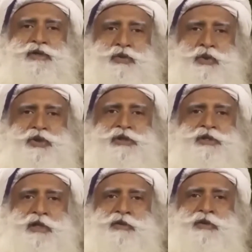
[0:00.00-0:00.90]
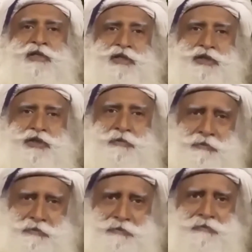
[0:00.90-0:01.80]
social security system.
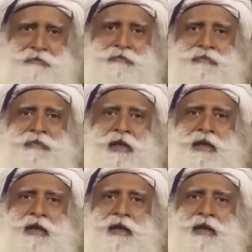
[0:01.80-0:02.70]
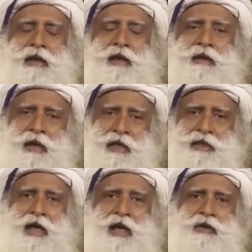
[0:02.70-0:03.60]
Right
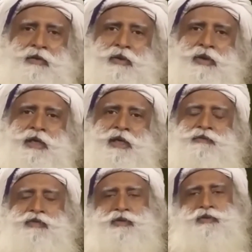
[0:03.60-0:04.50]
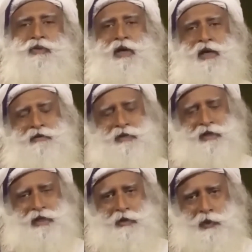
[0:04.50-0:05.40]
now, if you are living
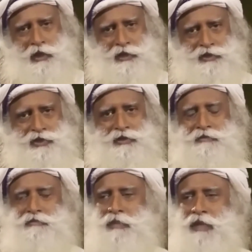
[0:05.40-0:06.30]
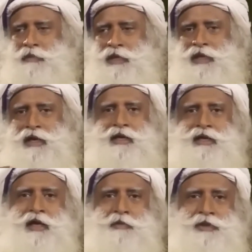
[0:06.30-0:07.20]
in a village, maybe in
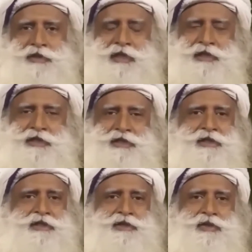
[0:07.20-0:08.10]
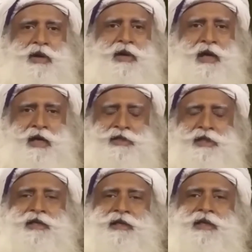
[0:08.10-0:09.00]
urban centers this is gone
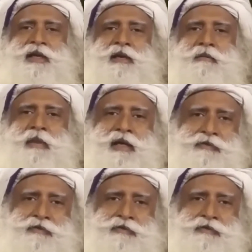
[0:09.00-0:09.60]
largely, but if